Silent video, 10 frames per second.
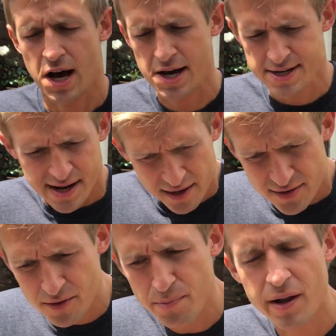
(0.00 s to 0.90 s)
of
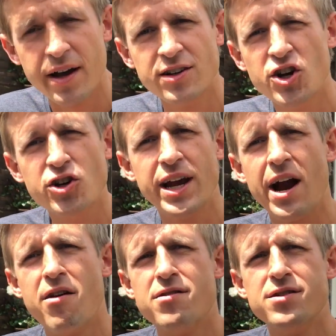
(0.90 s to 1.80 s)
discipline, good
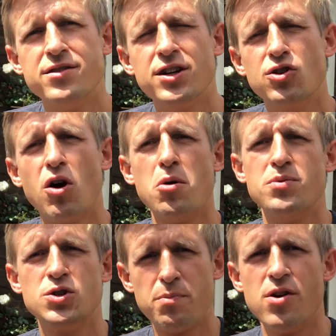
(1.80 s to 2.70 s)
character to grow
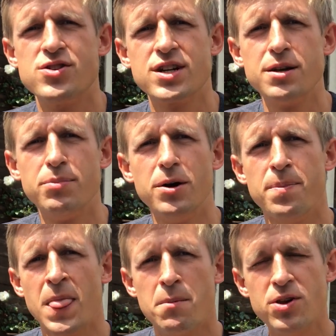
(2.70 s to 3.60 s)
up spiritually, but
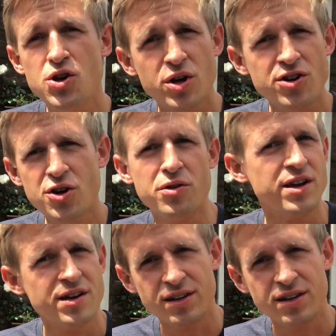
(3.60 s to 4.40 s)
you can do that.